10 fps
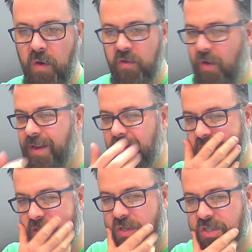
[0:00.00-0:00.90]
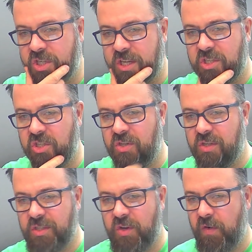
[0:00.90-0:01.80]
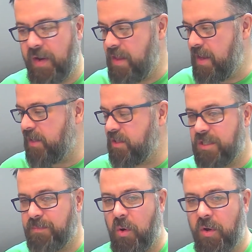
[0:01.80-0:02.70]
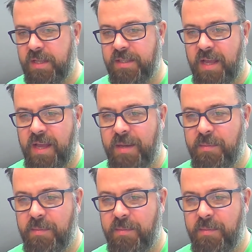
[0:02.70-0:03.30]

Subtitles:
If any other sort of suggestions or anything else you spotted inside,